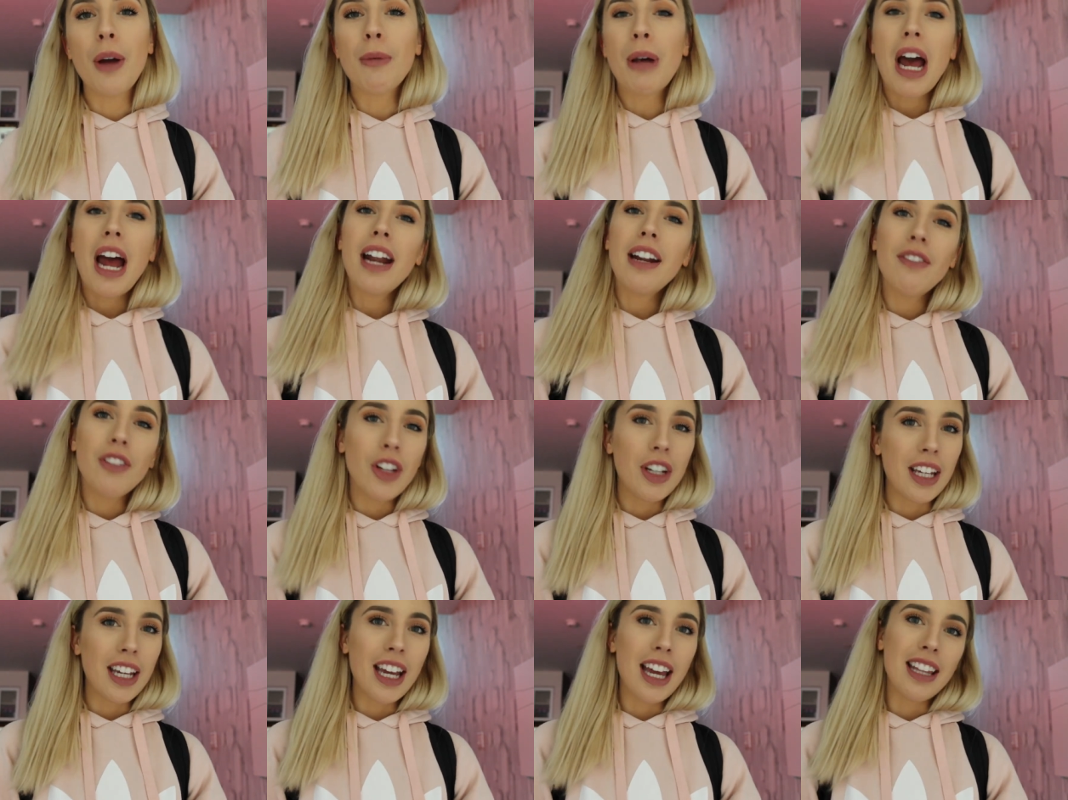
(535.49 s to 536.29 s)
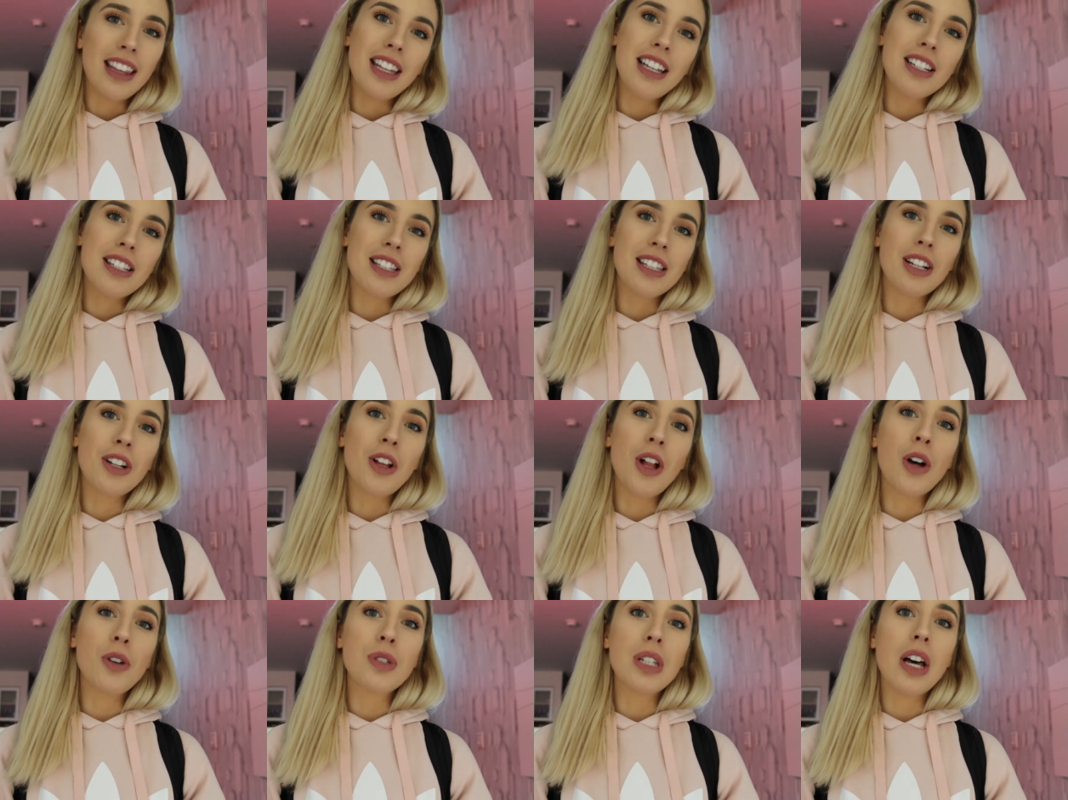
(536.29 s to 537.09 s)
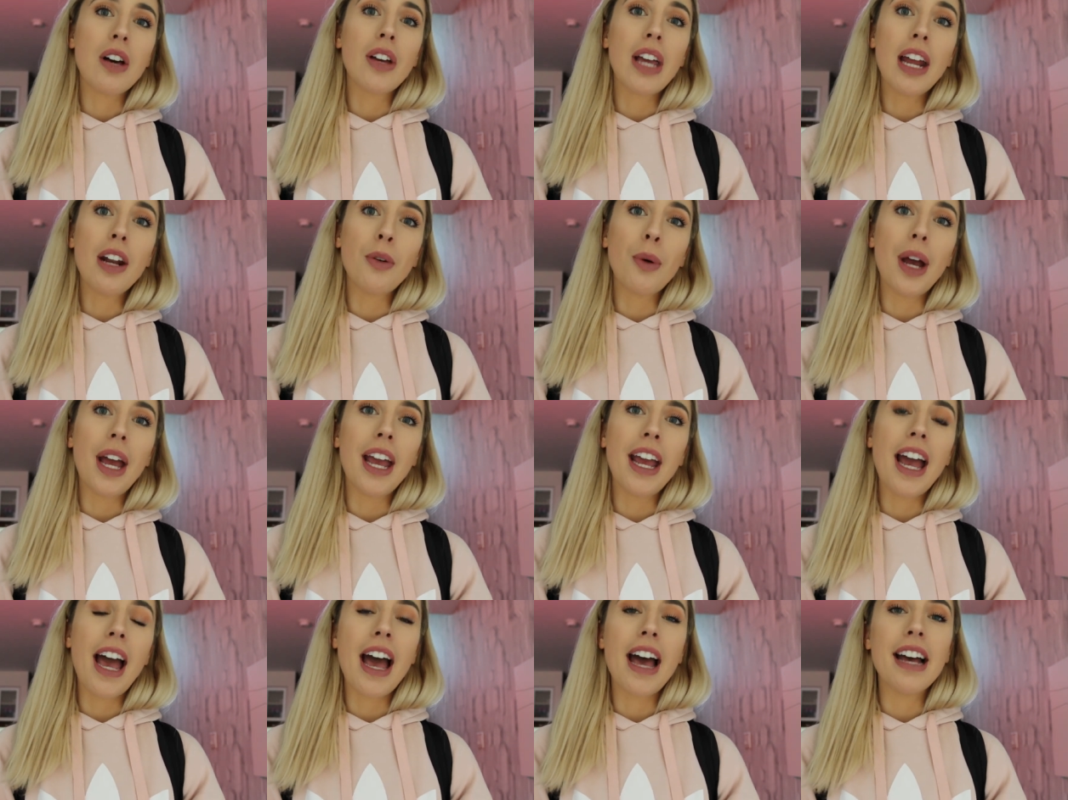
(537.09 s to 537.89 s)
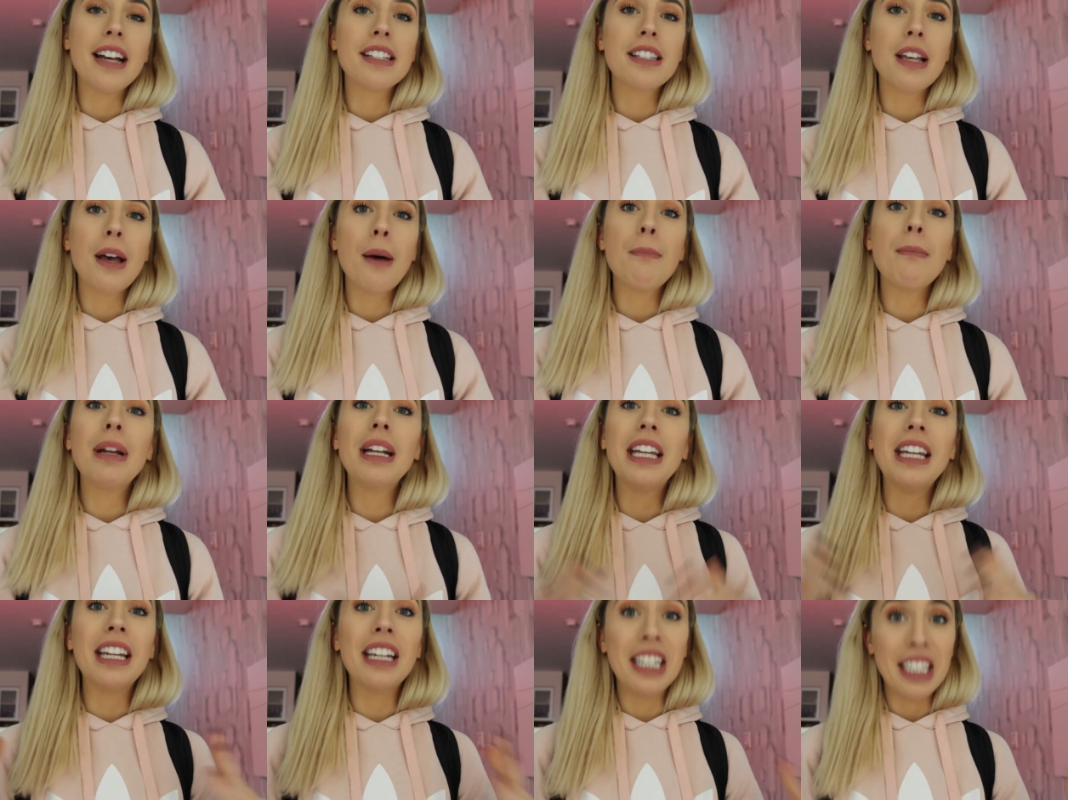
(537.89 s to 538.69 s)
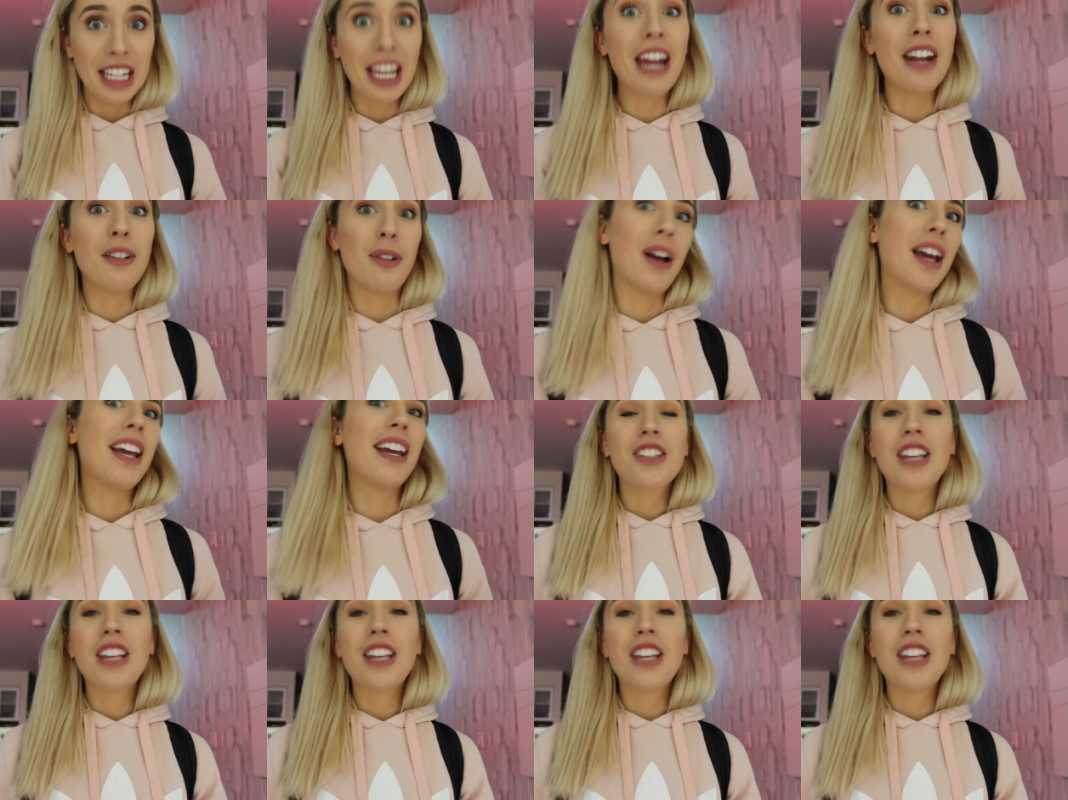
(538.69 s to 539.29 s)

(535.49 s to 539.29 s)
I'm kind of looking at this little hotel getaway as a mini getaway.